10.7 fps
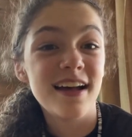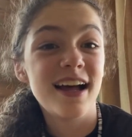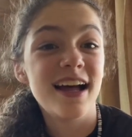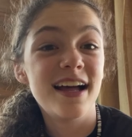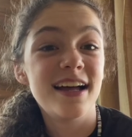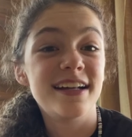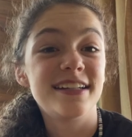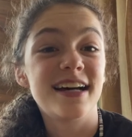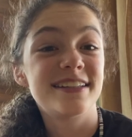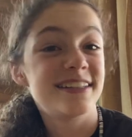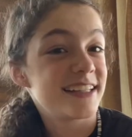And
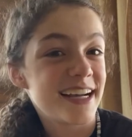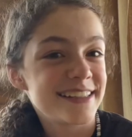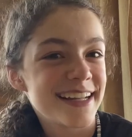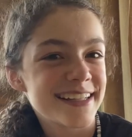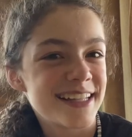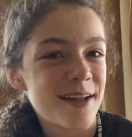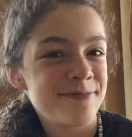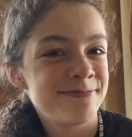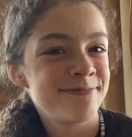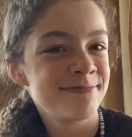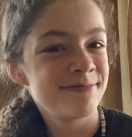I'll see you guys next time.
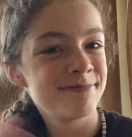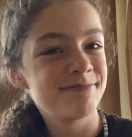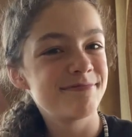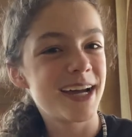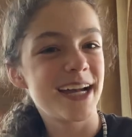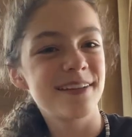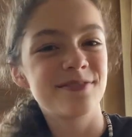Bye.